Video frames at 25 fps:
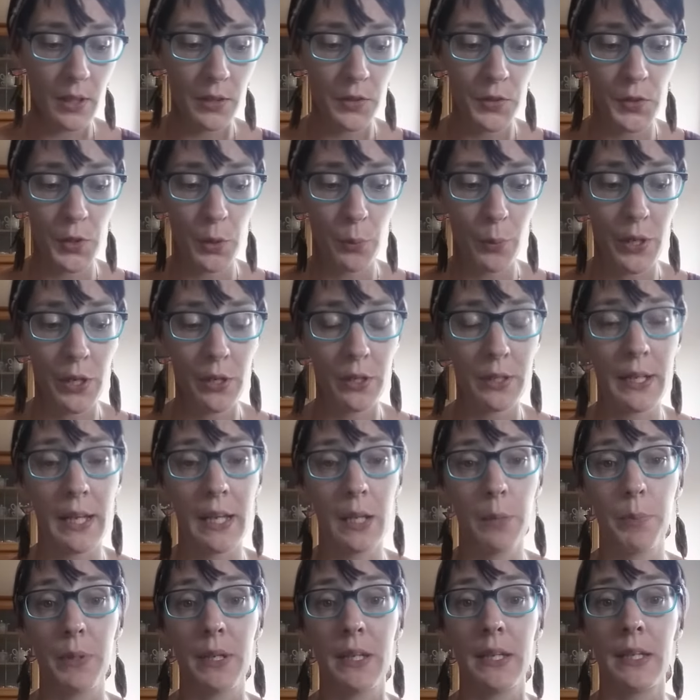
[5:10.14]
So what you can
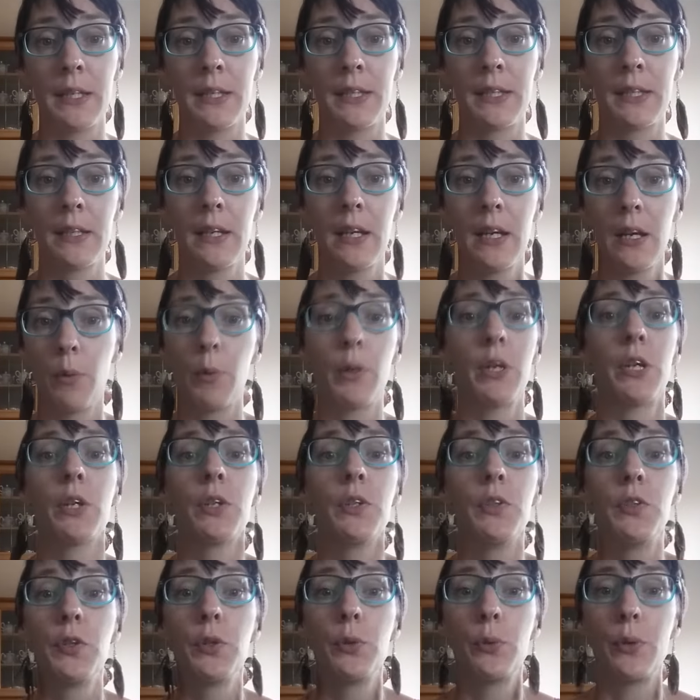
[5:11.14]
help is, what you
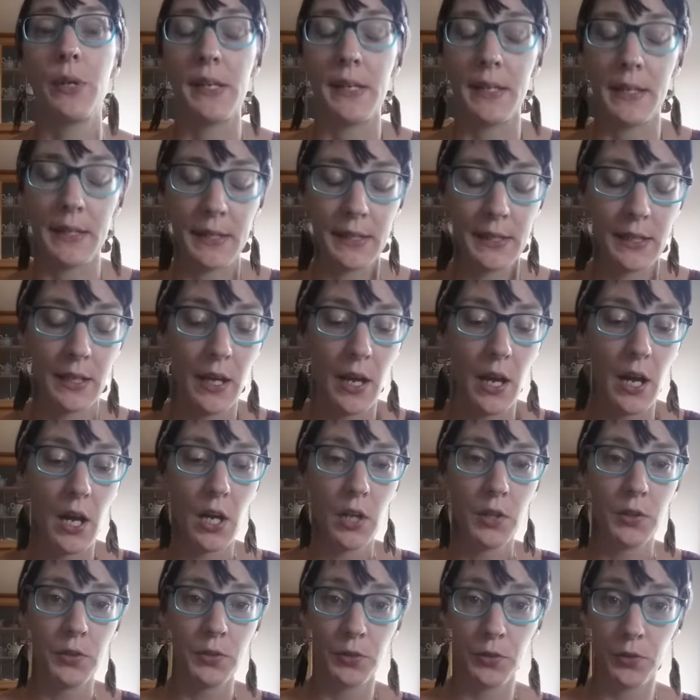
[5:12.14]
can do is
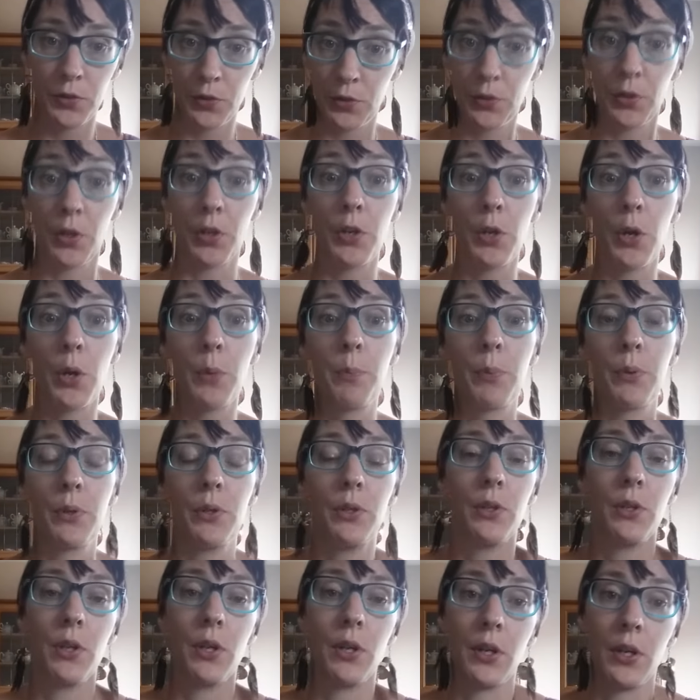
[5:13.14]
turn
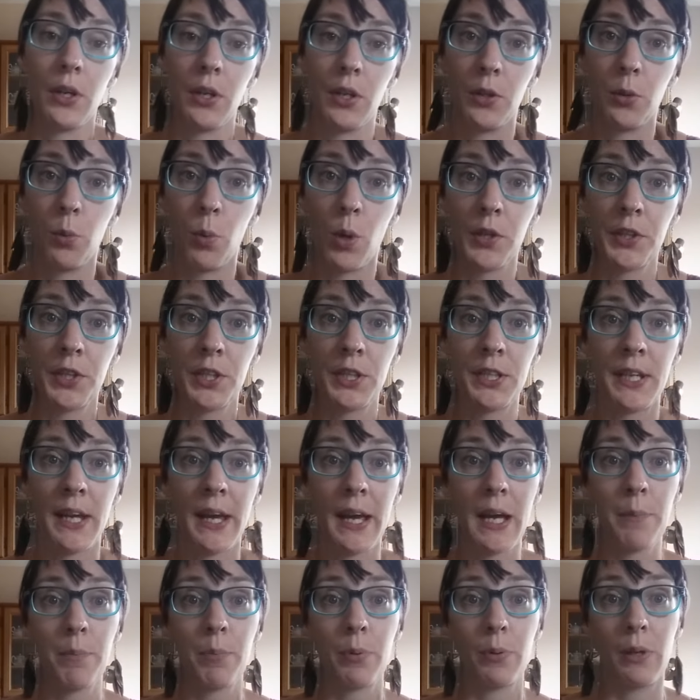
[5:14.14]
open the water
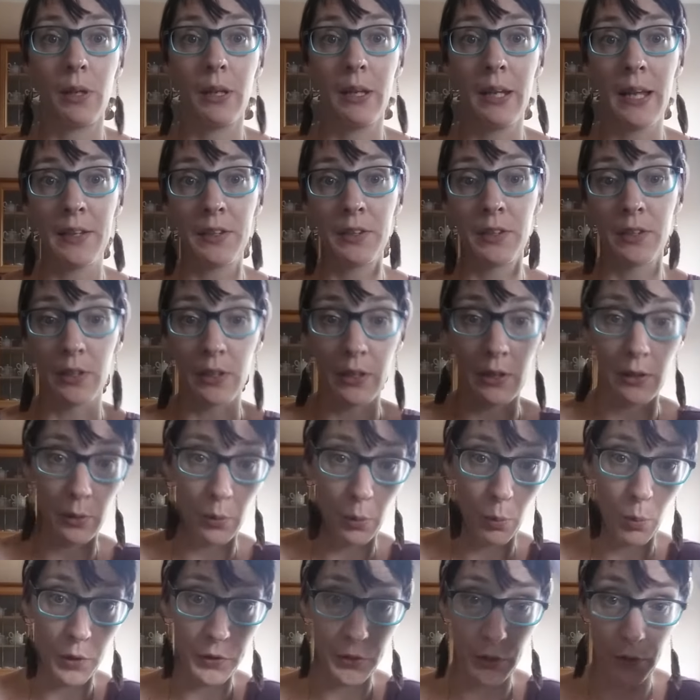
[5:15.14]
tap, let the
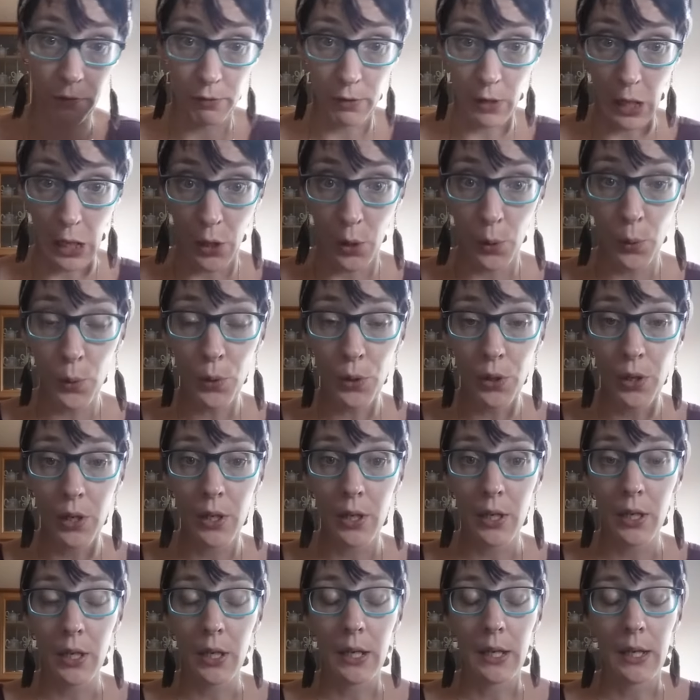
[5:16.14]
water flow,
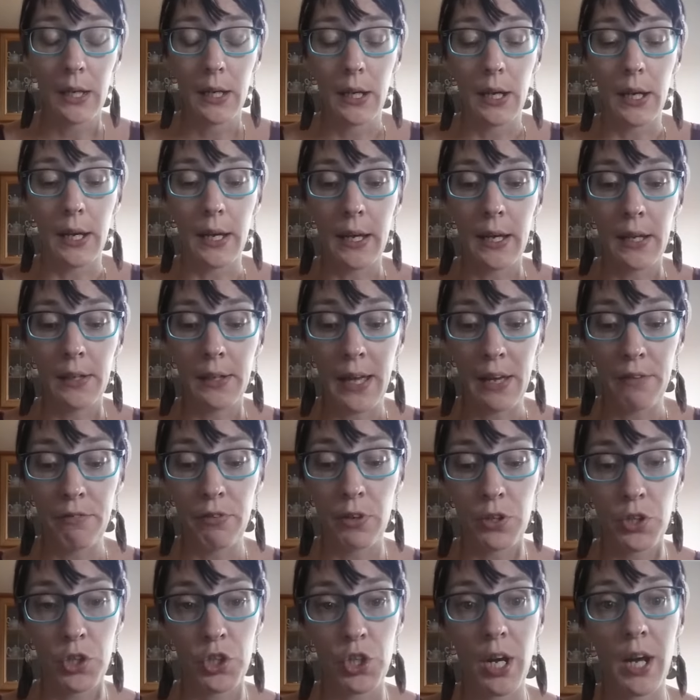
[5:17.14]
and have
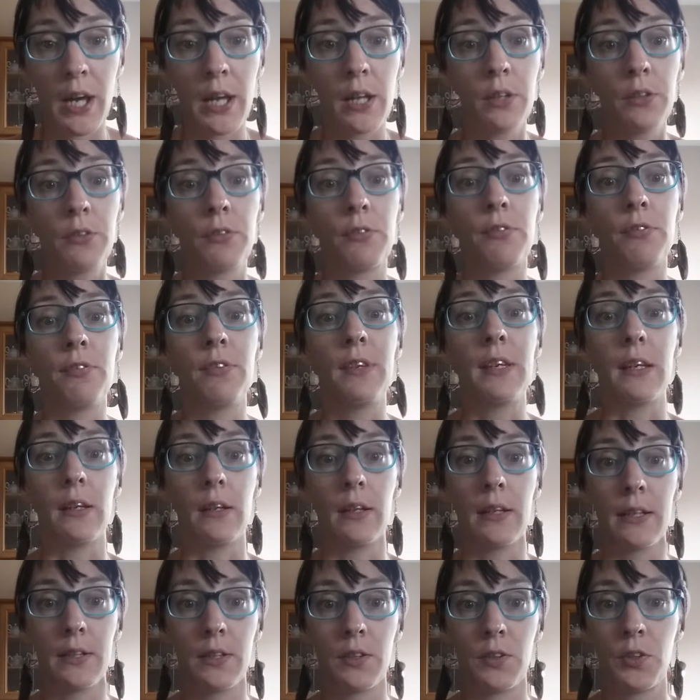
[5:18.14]
your child
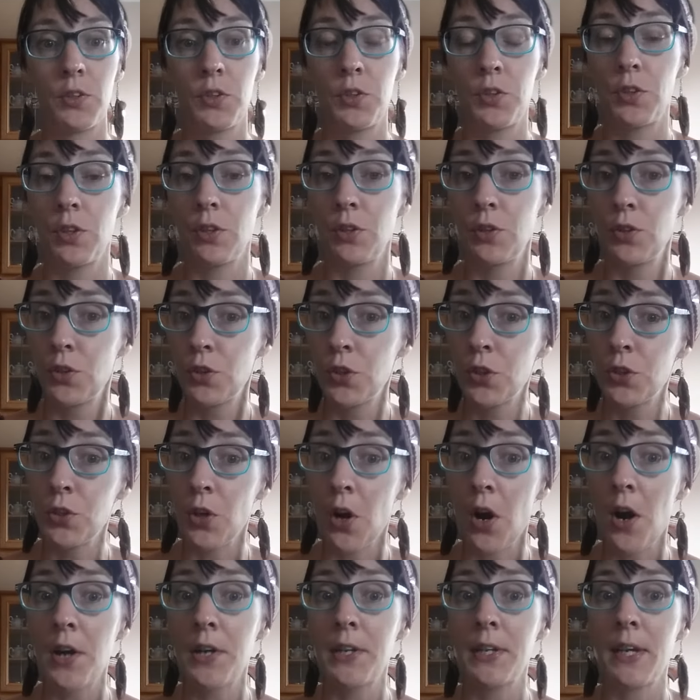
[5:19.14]
feel it. Just
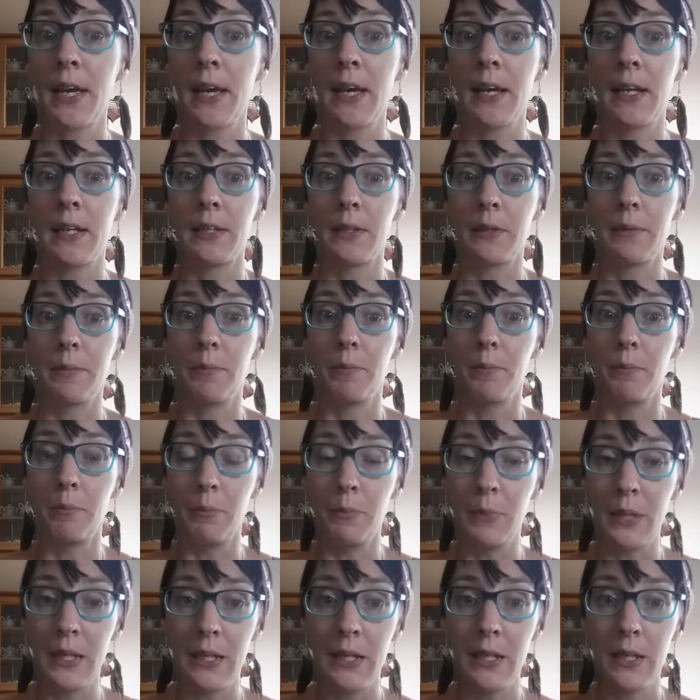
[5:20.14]
start at
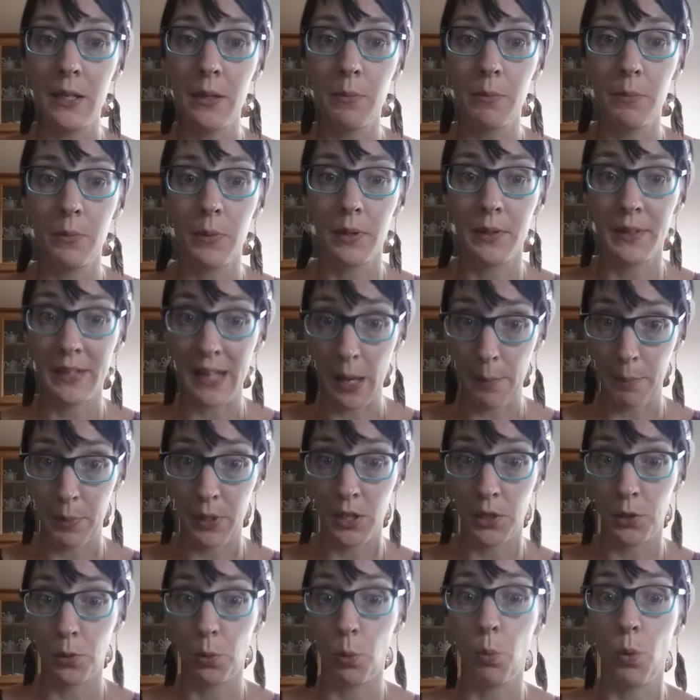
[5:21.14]
medium
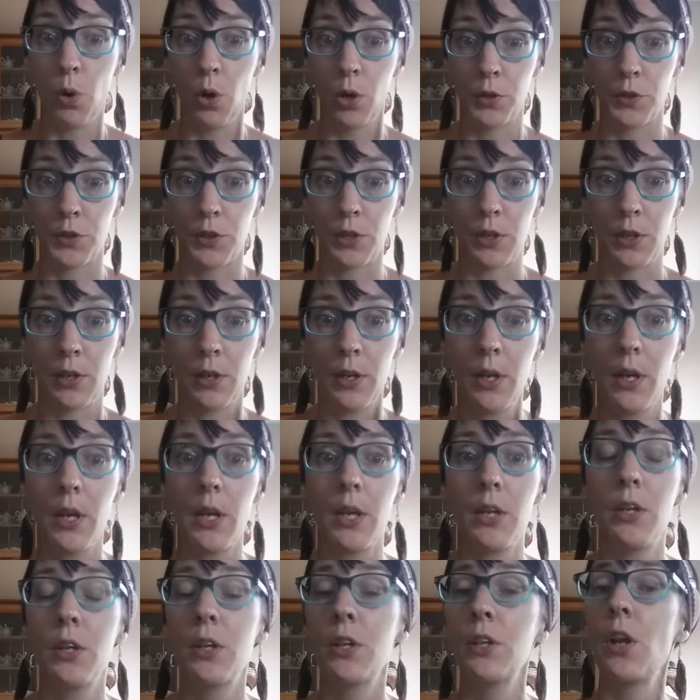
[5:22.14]
tepid water.
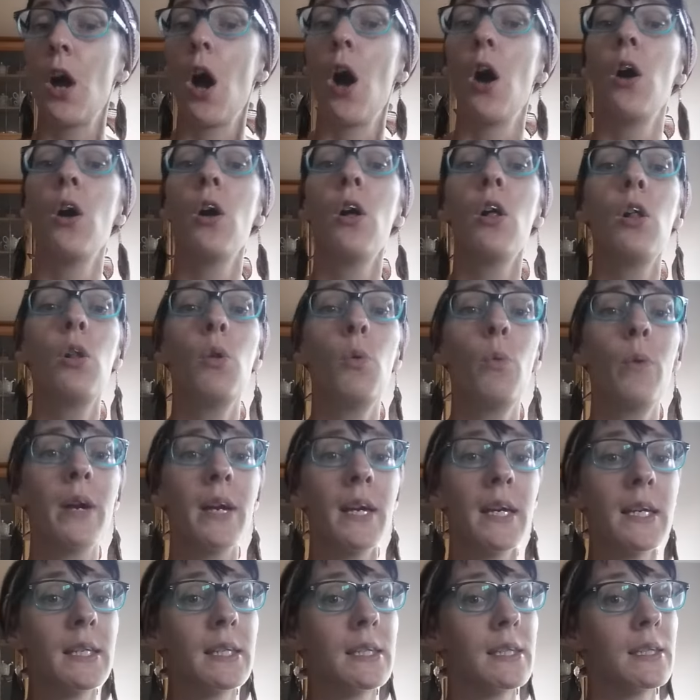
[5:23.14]
You can
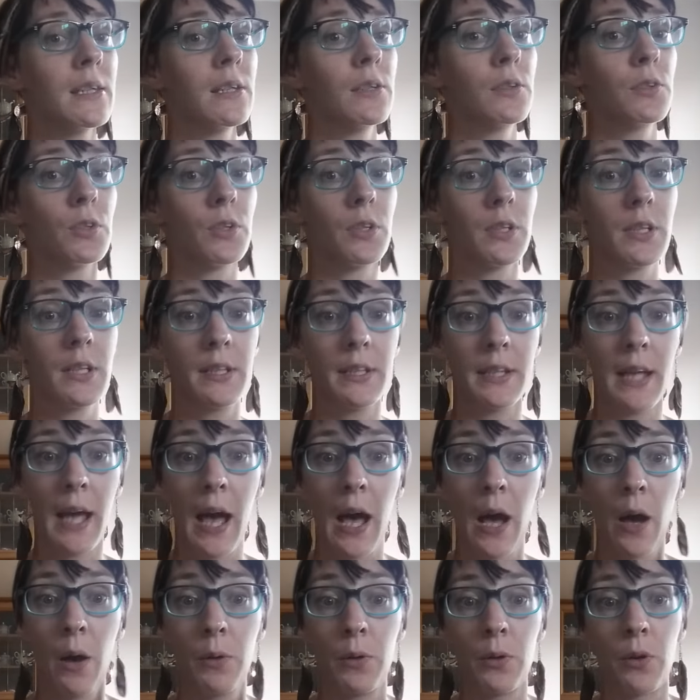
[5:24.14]
always turn it
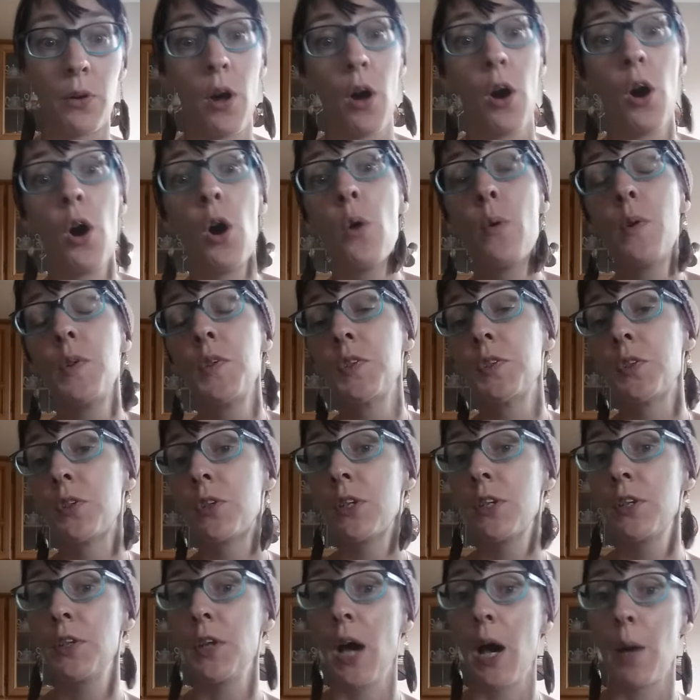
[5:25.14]
down or always
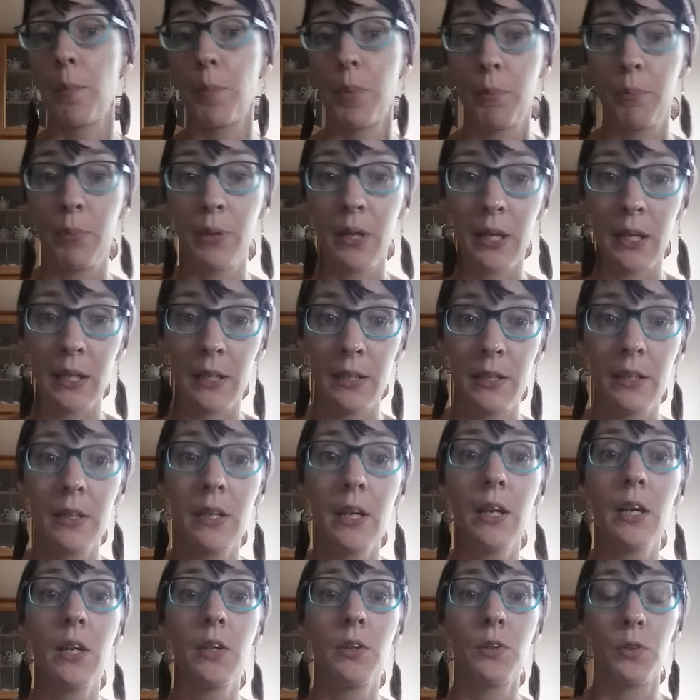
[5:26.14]
turn it up a bit
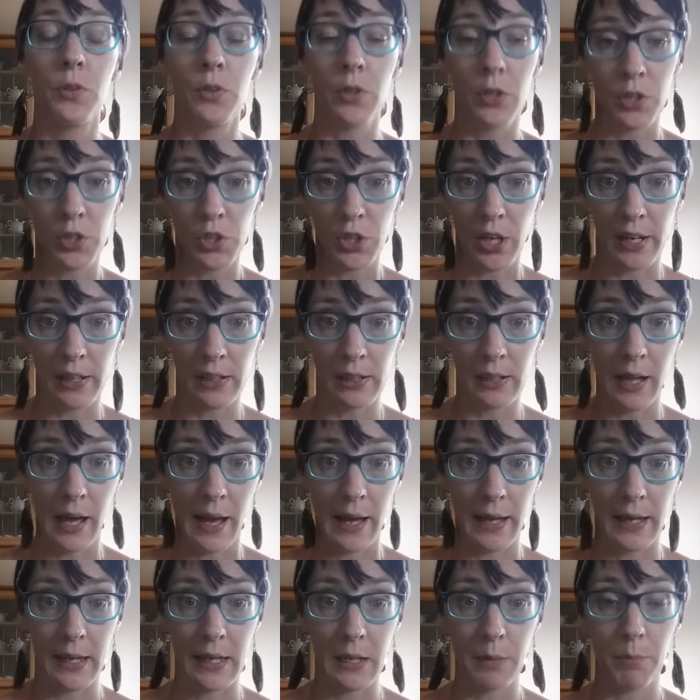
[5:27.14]
to your child
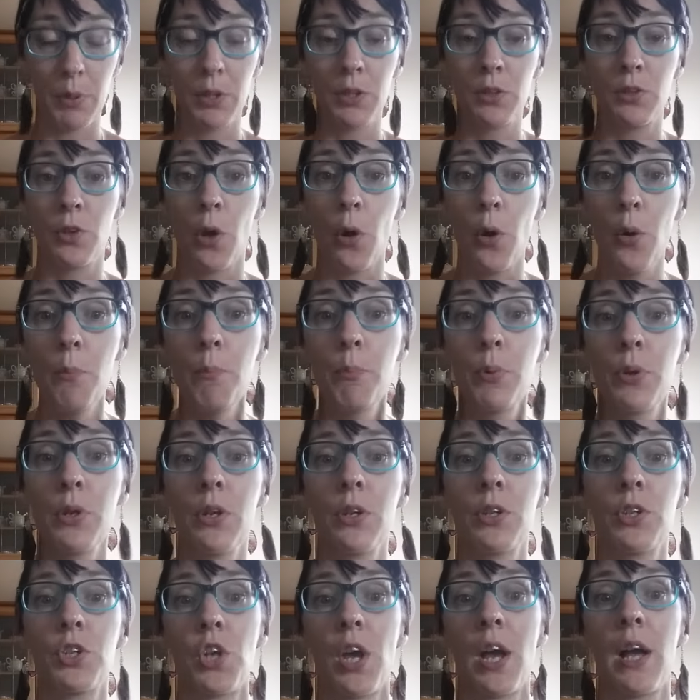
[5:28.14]
liking, but don't put
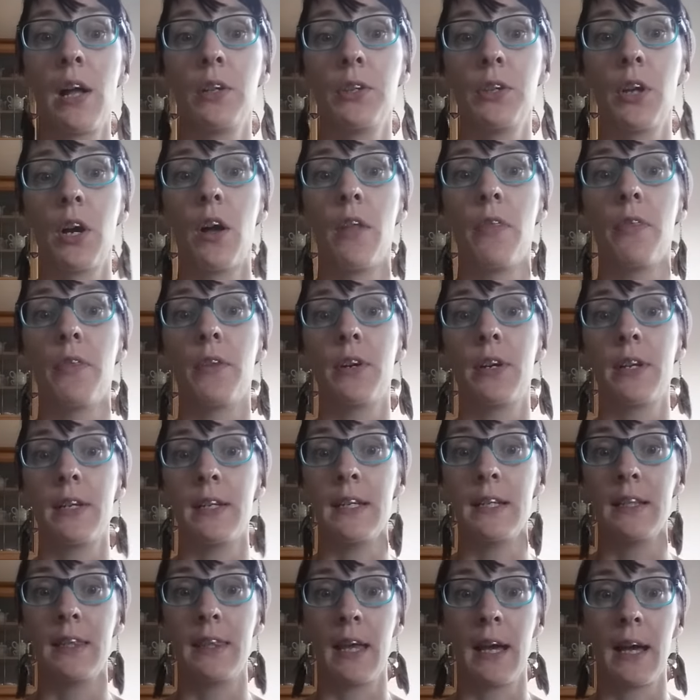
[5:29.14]
your child
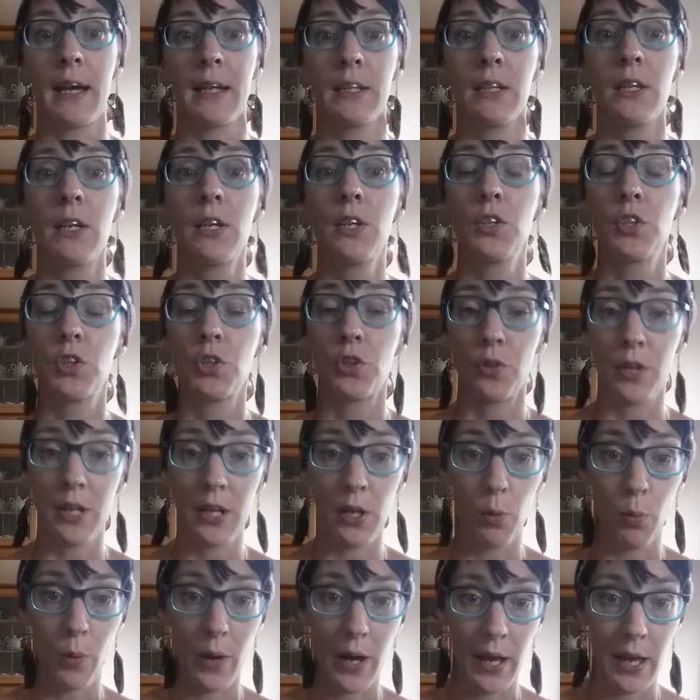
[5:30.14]
underneath that
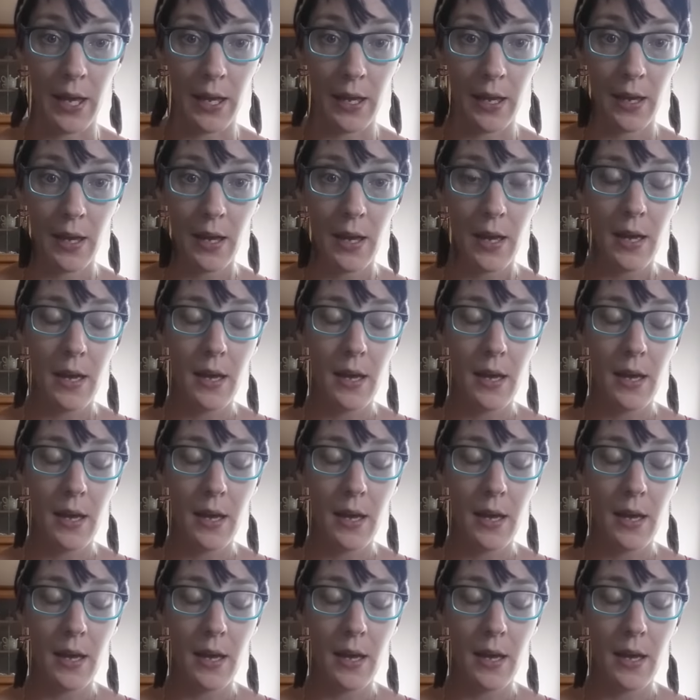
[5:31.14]
straight away.